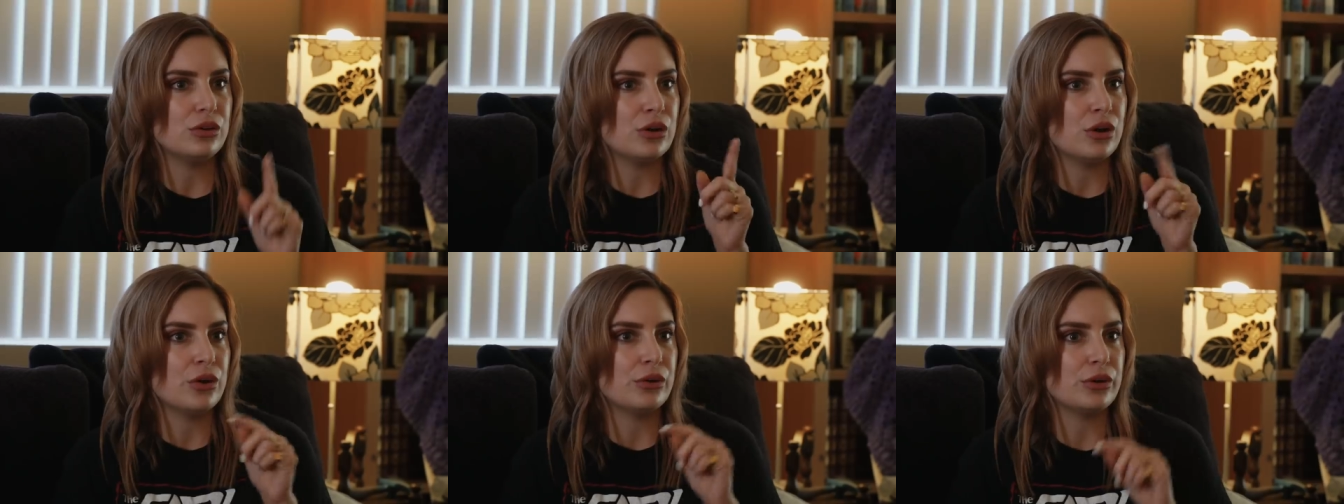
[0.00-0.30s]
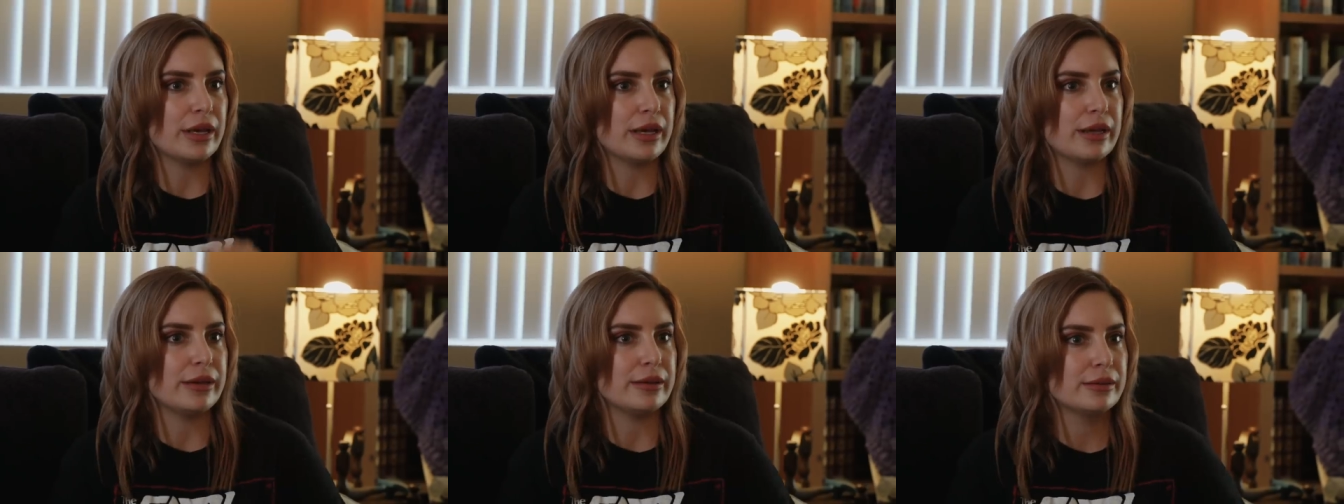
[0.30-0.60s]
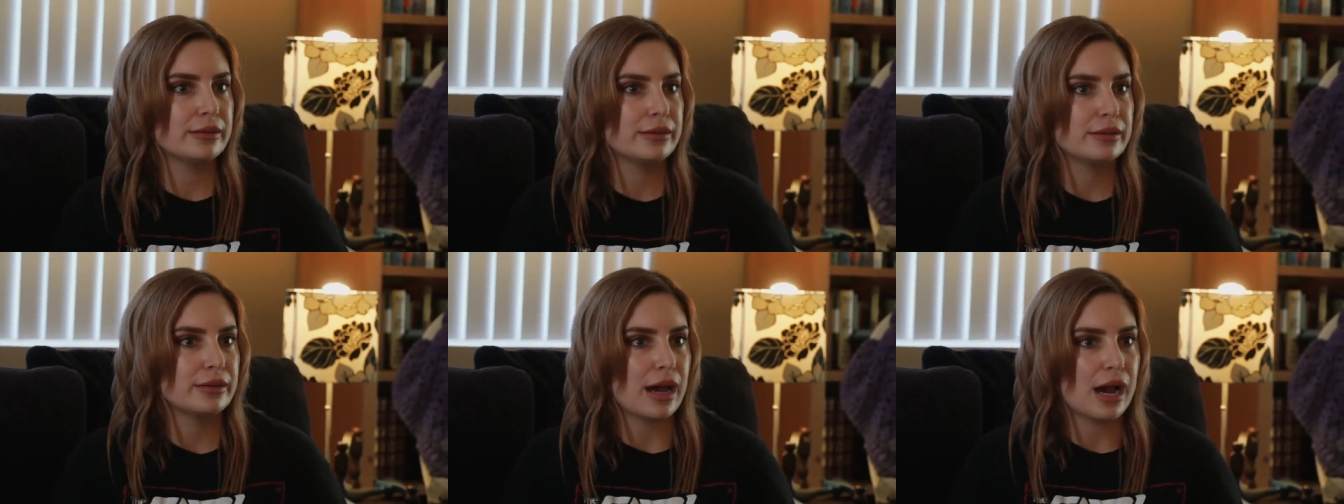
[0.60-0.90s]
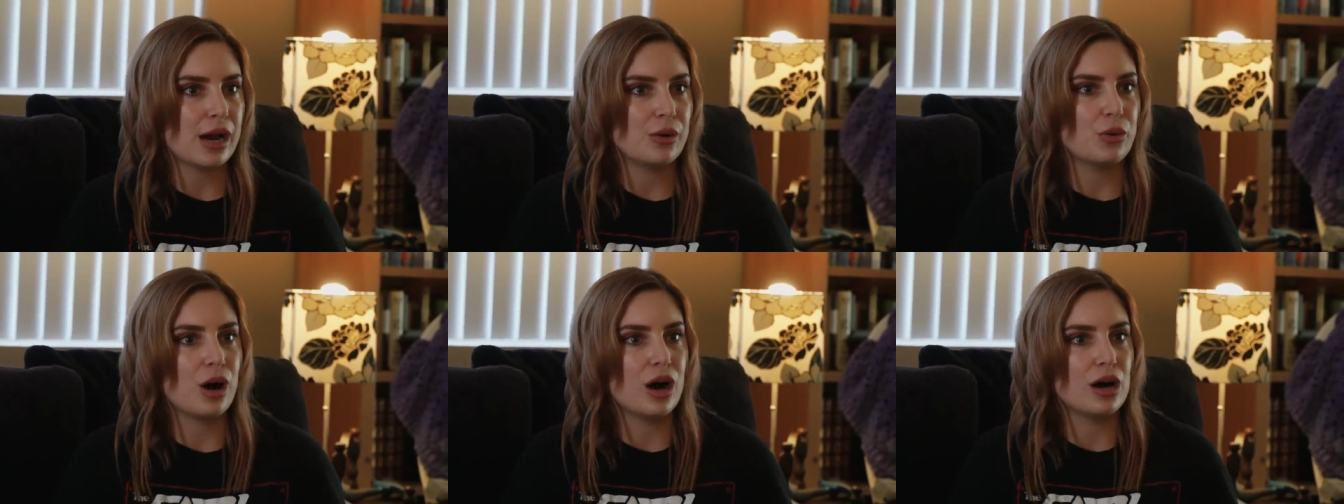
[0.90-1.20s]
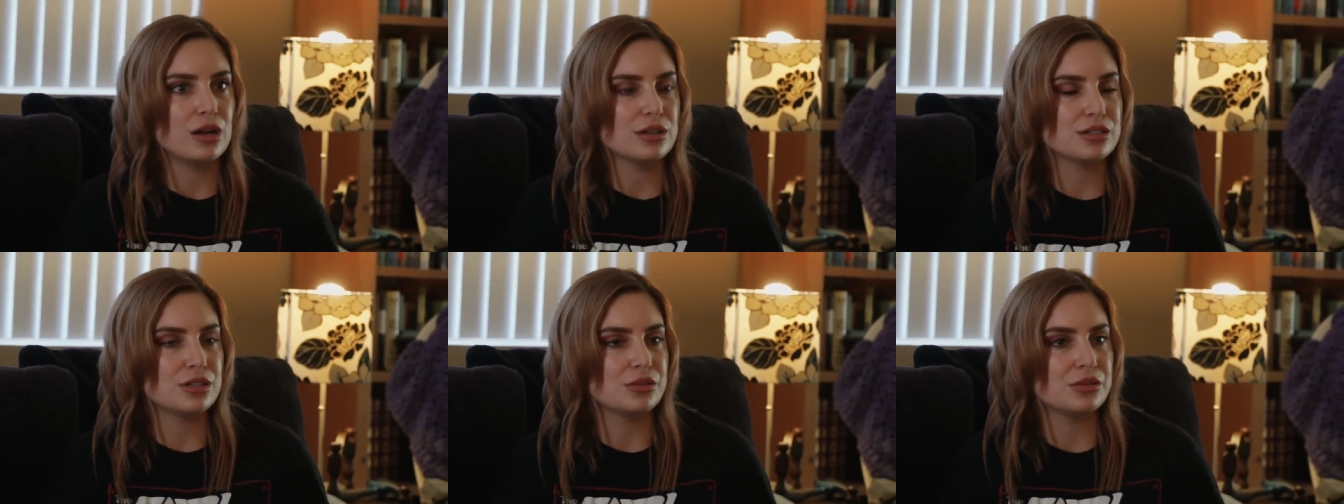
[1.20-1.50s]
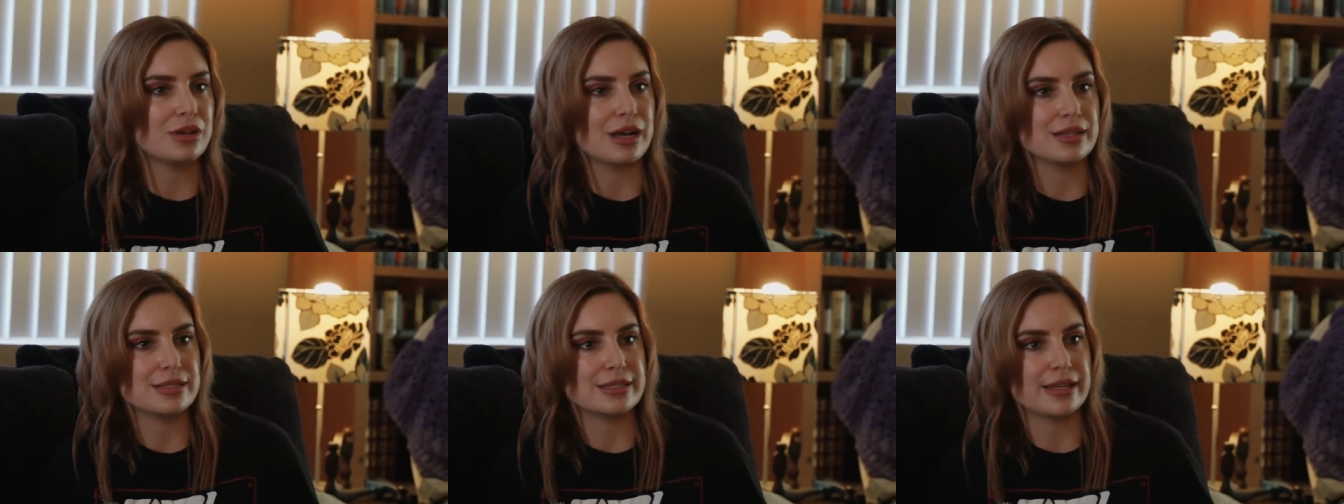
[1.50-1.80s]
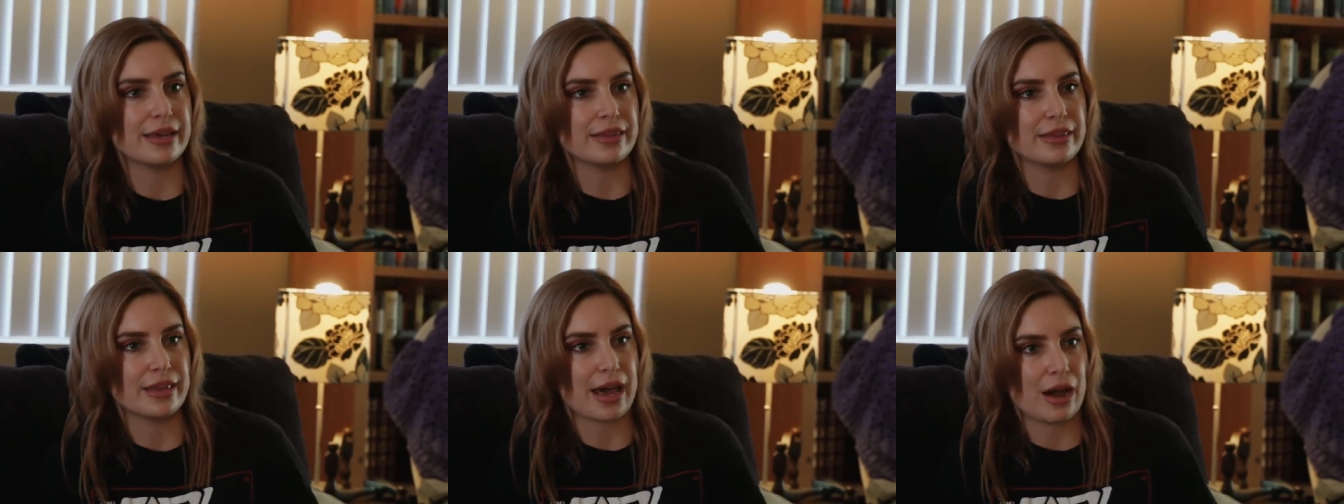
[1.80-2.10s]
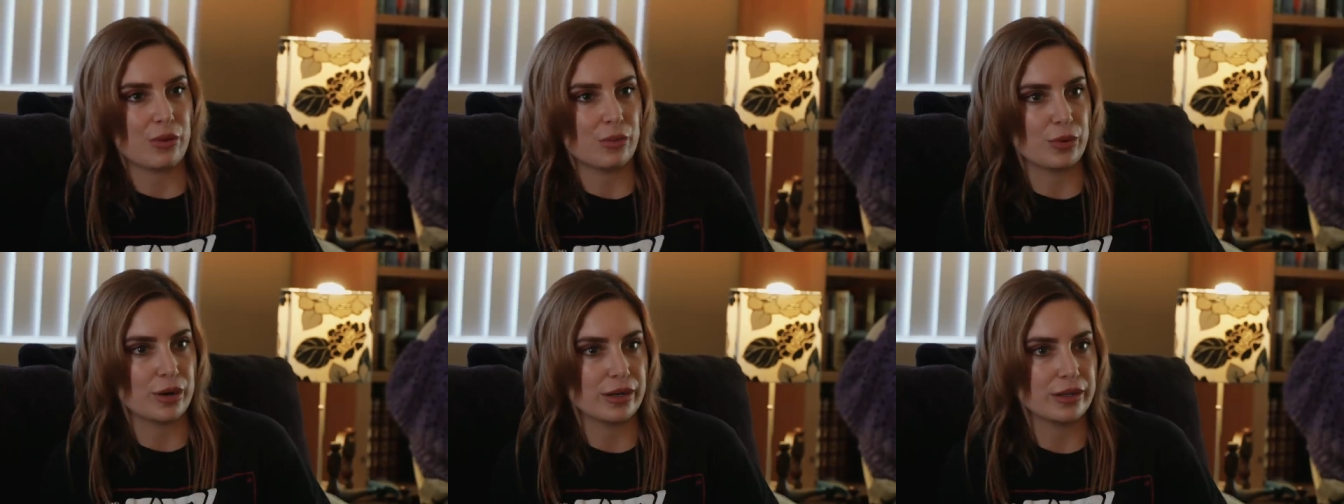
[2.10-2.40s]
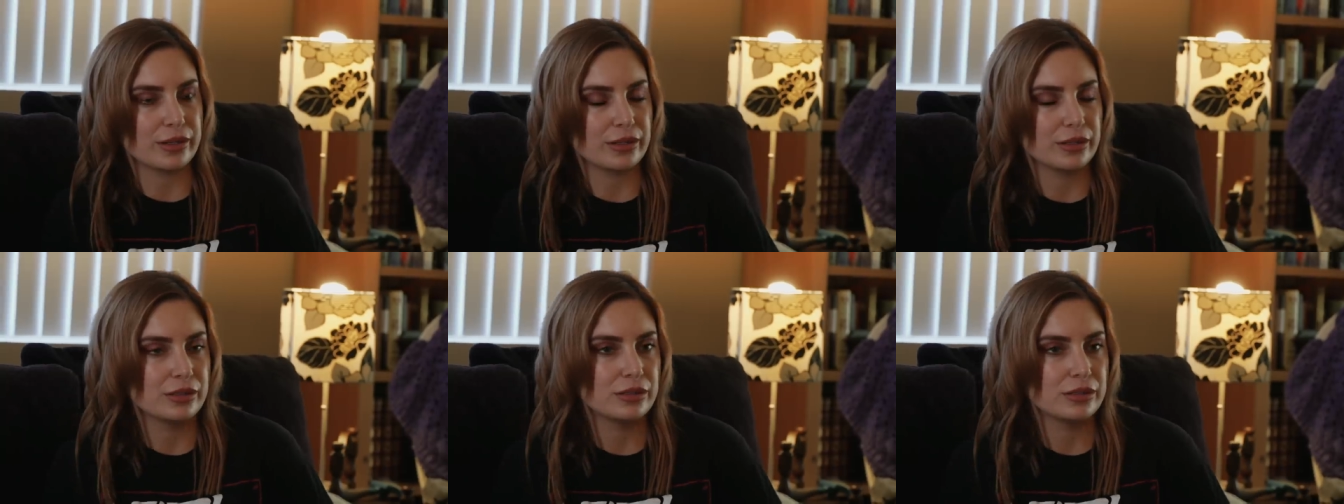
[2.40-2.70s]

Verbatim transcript: Noted. I will also not say that word.